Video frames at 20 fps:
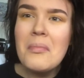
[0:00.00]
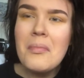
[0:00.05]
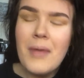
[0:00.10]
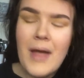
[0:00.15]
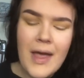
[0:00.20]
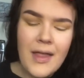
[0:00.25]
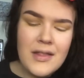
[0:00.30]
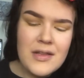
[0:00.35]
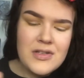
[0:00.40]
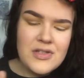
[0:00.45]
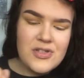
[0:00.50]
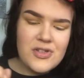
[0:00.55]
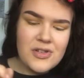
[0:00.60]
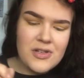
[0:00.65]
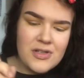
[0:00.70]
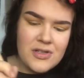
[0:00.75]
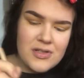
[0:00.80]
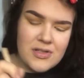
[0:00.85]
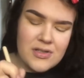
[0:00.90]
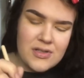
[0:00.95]
palette
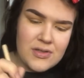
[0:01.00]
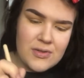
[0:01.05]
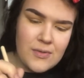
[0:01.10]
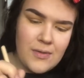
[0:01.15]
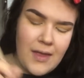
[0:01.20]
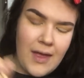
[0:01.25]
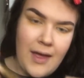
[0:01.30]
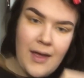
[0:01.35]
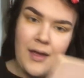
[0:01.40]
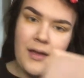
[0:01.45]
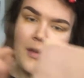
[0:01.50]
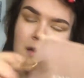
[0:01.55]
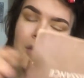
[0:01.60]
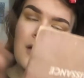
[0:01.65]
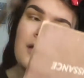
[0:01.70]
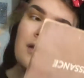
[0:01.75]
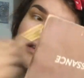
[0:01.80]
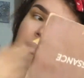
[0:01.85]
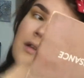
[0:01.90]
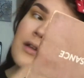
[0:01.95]
shouldn't do that.
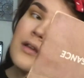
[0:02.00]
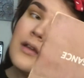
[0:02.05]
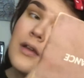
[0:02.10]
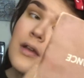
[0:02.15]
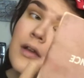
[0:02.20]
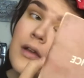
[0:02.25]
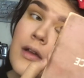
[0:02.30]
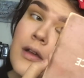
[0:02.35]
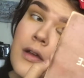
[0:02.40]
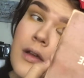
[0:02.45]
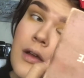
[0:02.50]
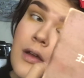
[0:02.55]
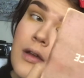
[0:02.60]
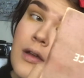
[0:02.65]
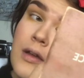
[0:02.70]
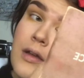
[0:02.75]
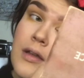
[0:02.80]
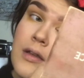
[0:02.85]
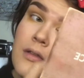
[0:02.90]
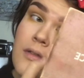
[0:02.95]

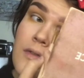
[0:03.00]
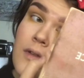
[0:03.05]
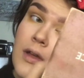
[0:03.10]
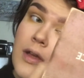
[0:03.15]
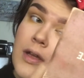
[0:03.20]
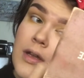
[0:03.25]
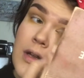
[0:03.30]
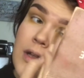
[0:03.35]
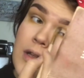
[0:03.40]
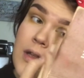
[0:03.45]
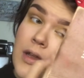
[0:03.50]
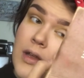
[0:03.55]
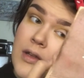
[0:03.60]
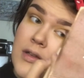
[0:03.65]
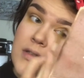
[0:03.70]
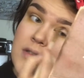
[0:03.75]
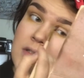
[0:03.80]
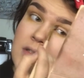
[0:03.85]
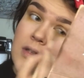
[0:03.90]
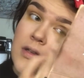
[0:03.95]
It's fine, I
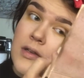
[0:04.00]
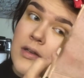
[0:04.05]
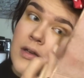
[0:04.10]
guess.